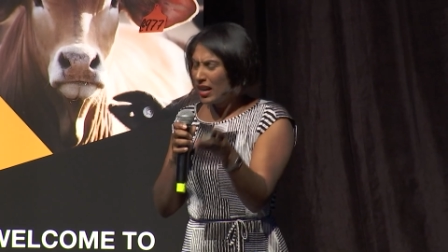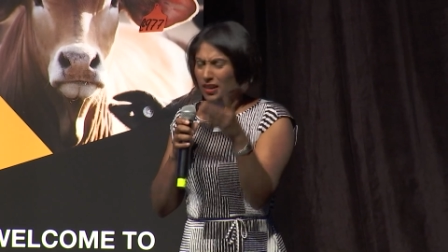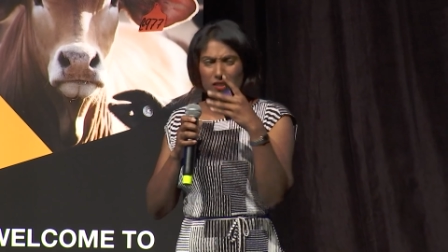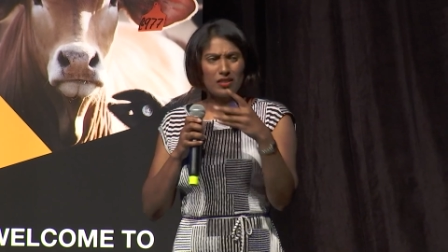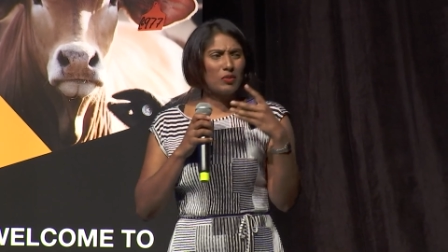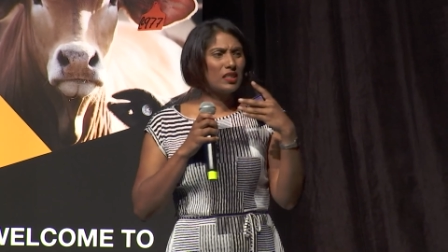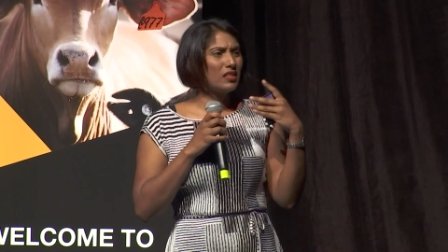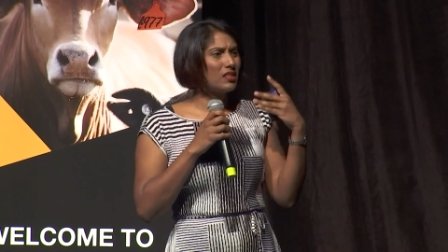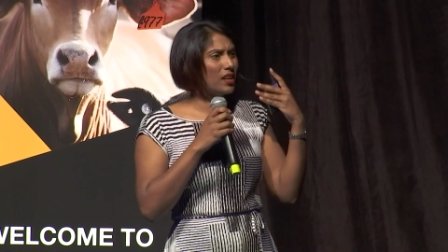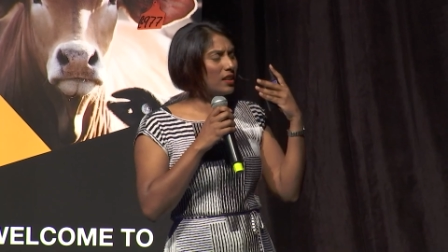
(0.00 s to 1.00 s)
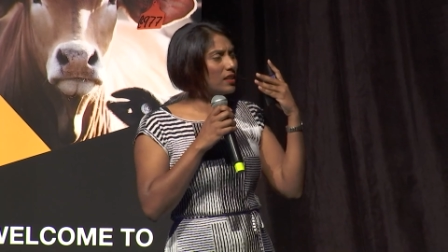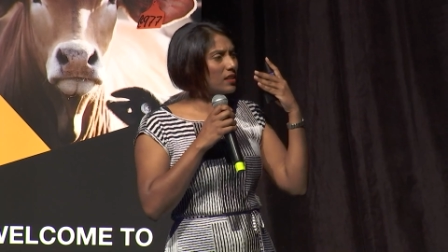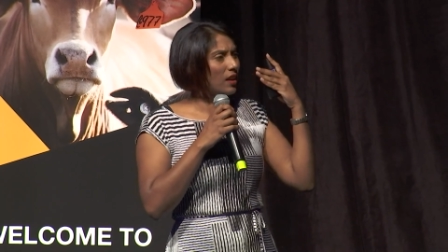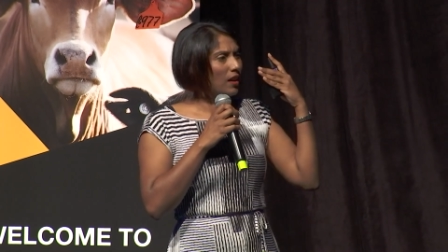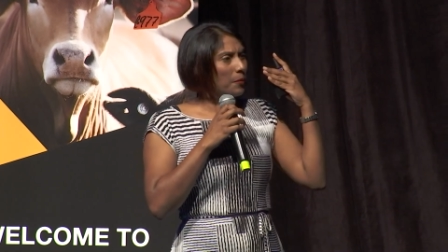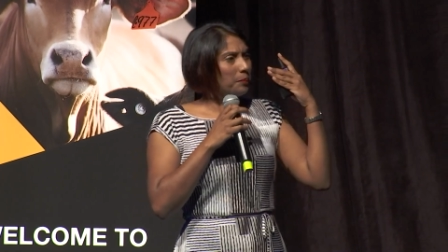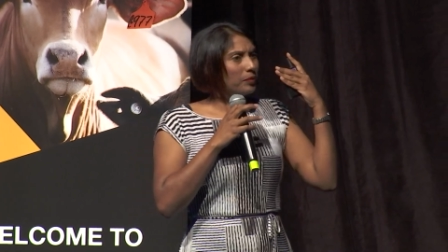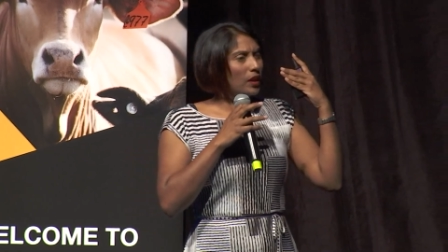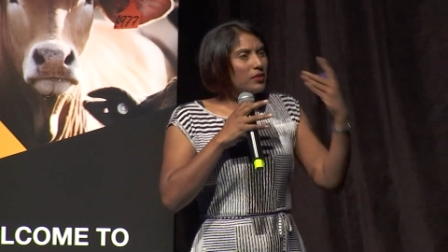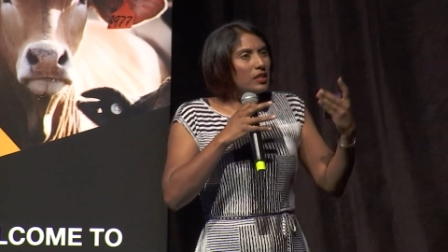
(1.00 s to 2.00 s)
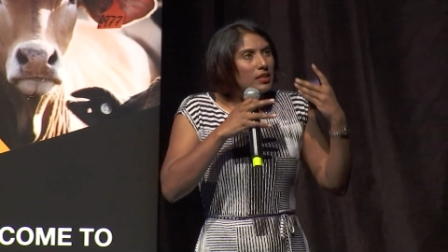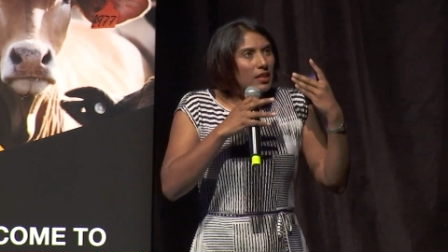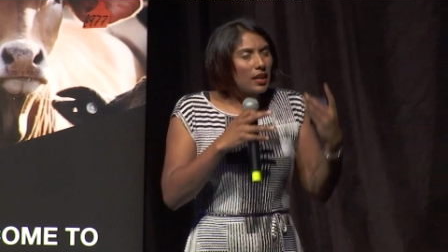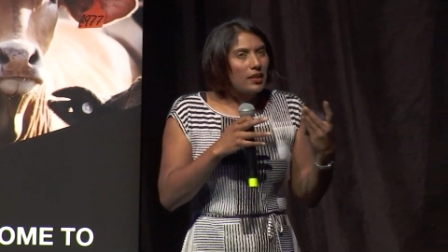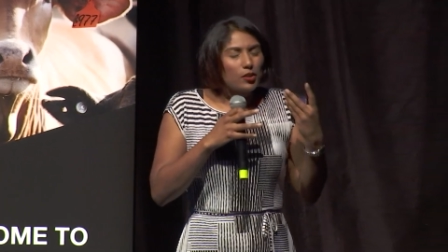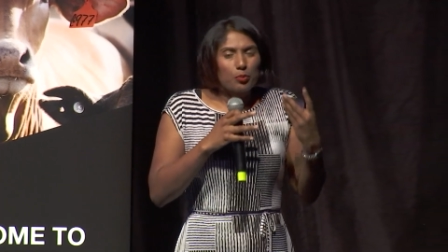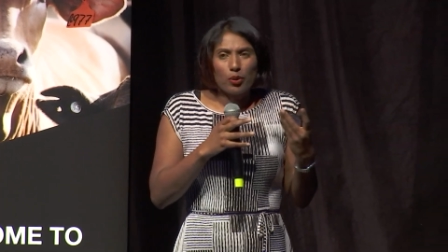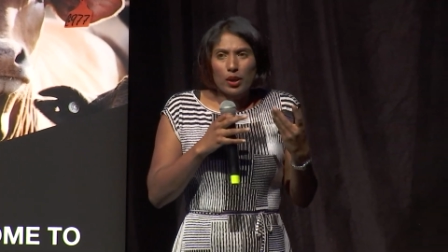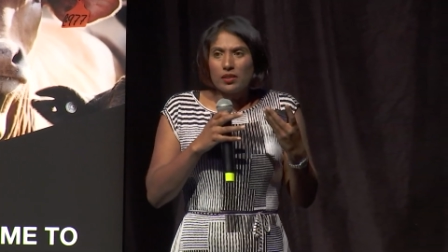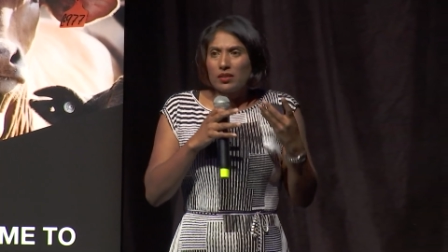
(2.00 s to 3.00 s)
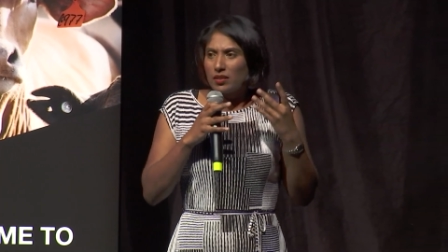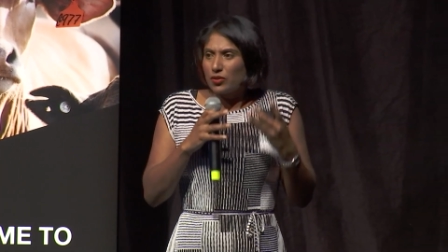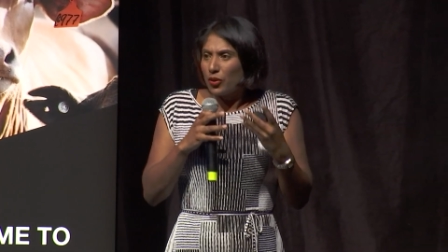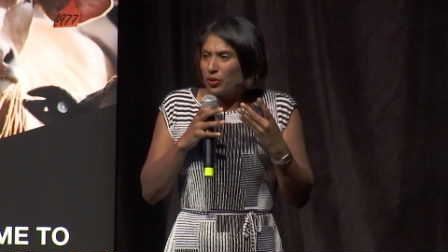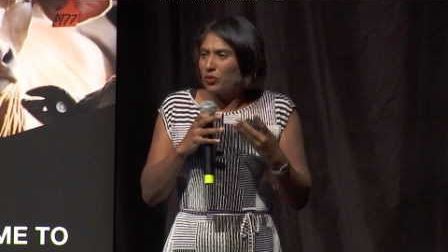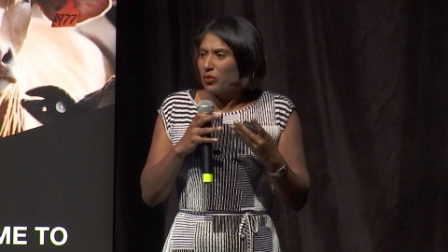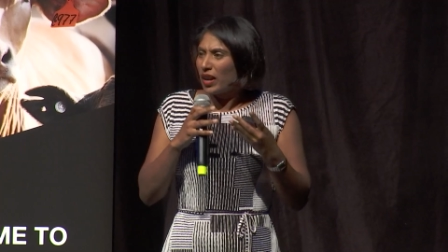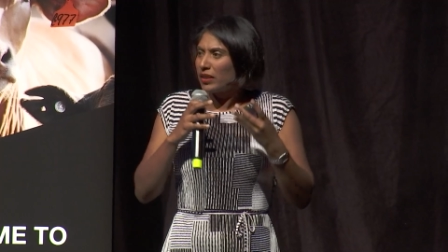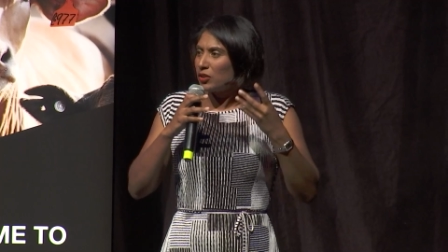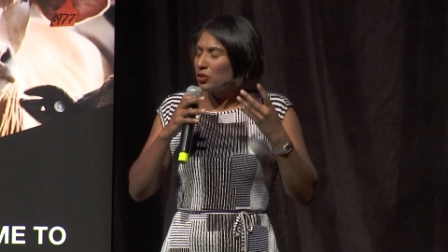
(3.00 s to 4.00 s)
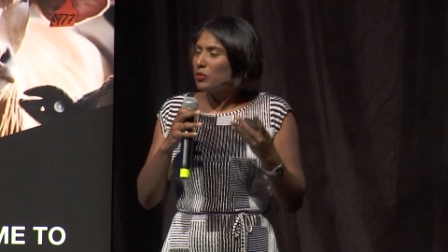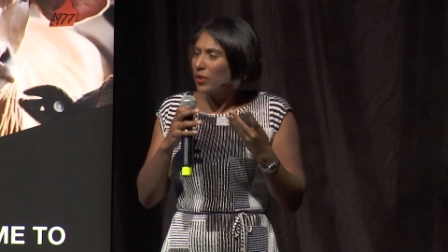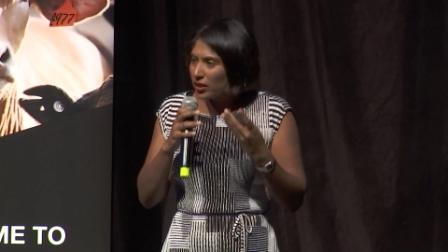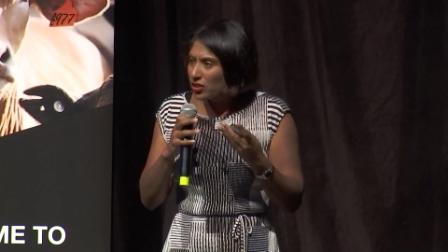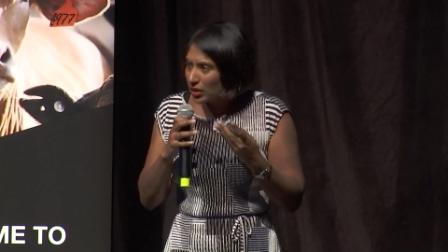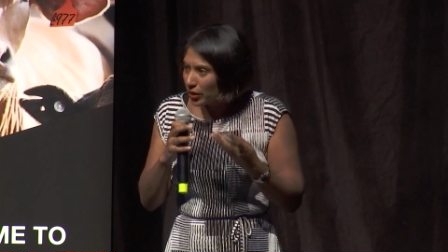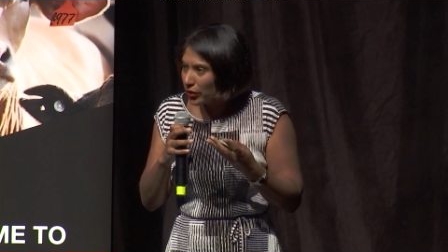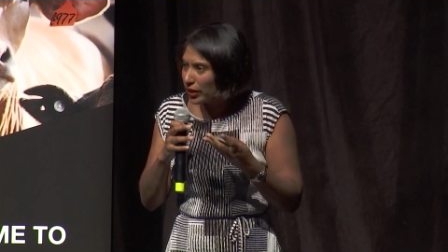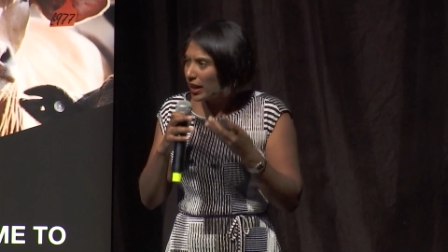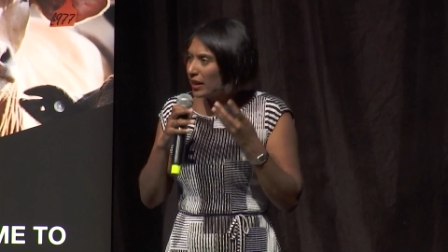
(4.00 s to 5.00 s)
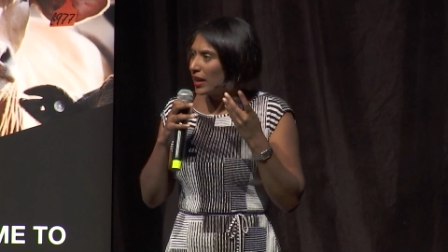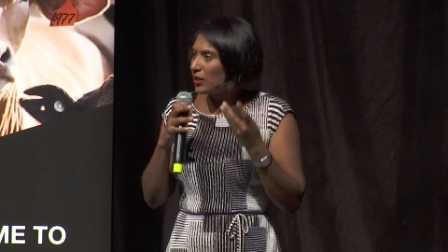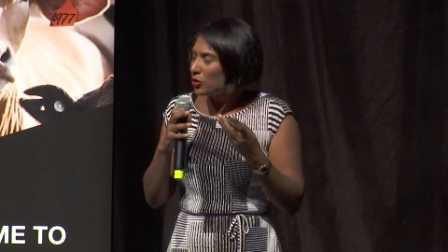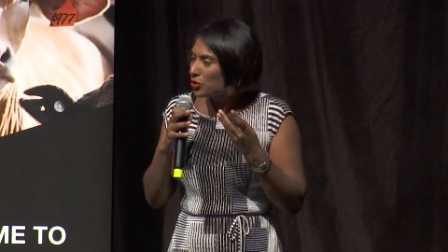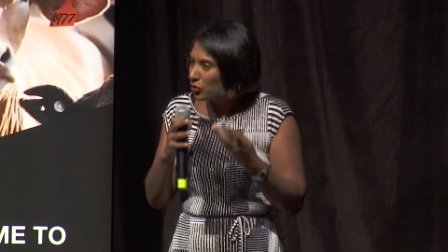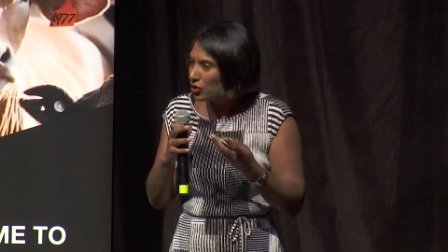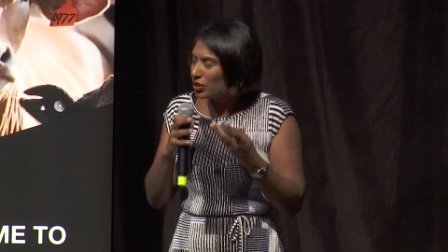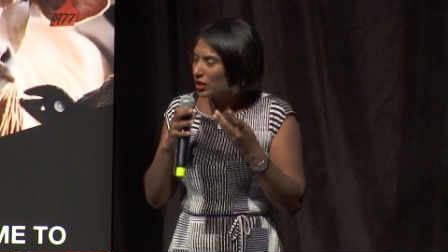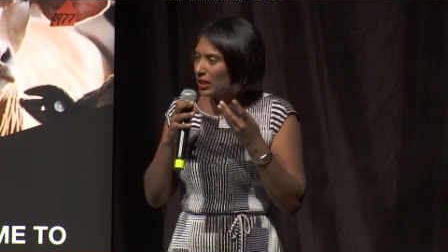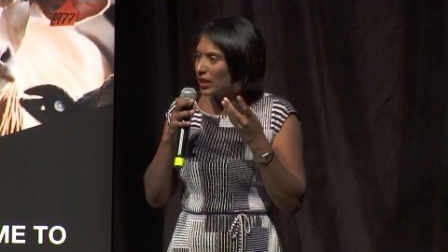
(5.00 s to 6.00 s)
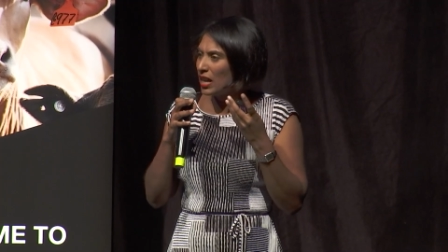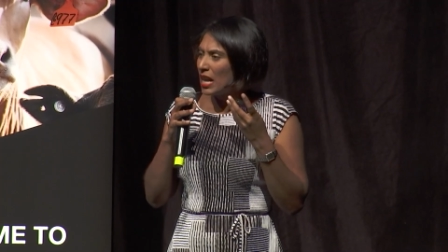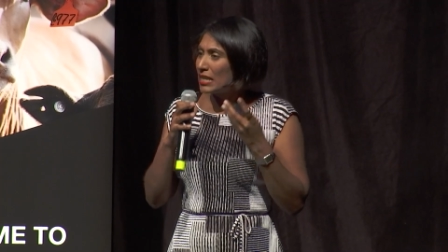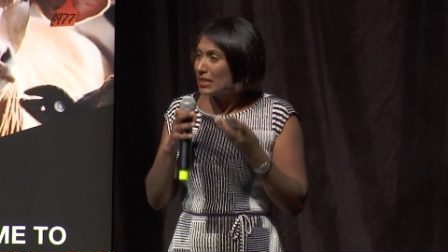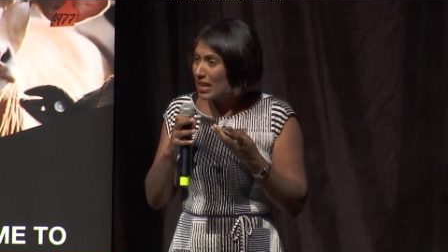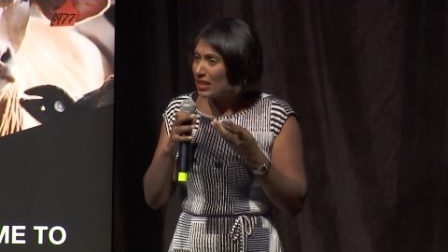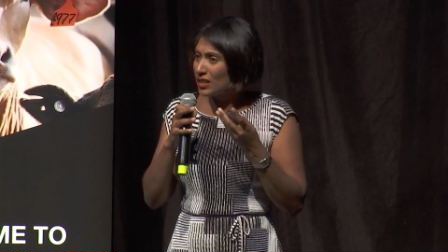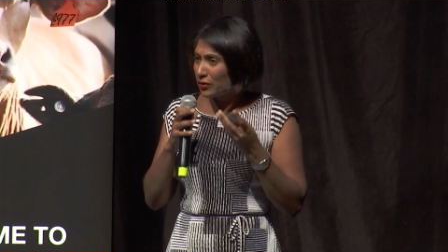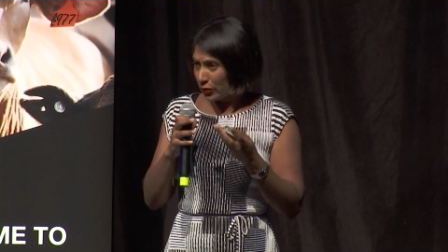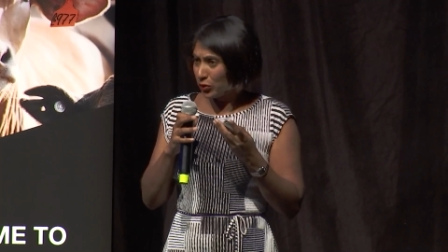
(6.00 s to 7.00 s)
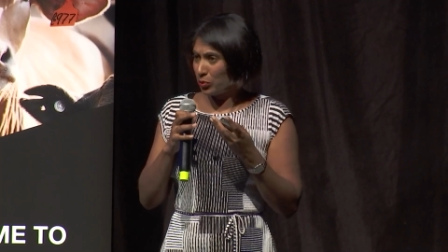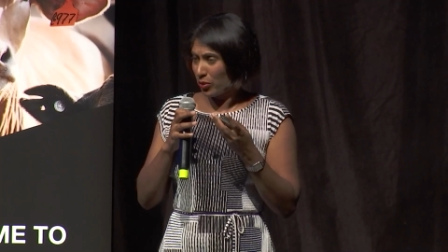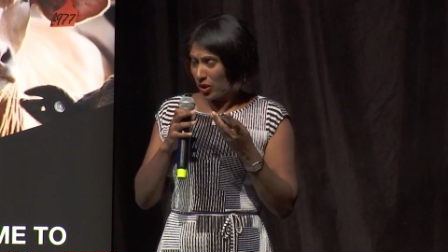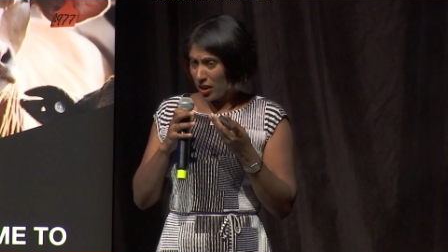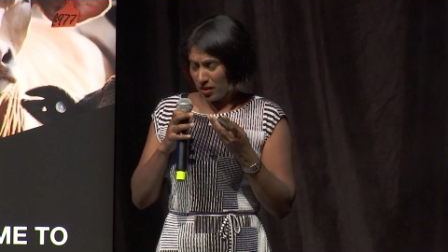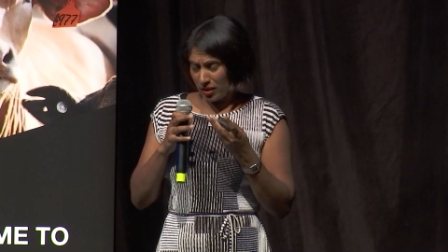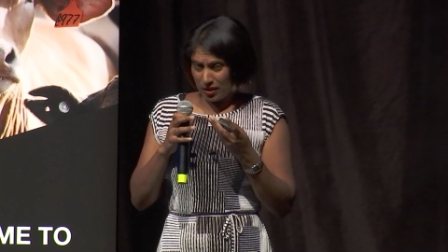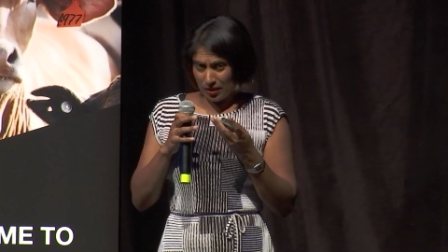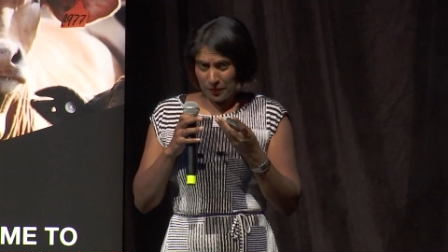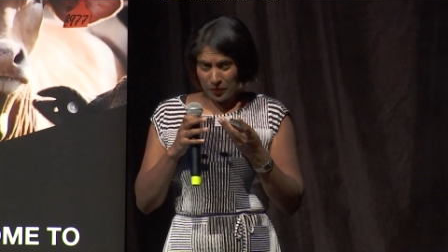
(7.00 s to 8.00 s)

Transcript: It just means to say that you have to stand in your presence and own the fact that you actually create a nutritionally dense food product.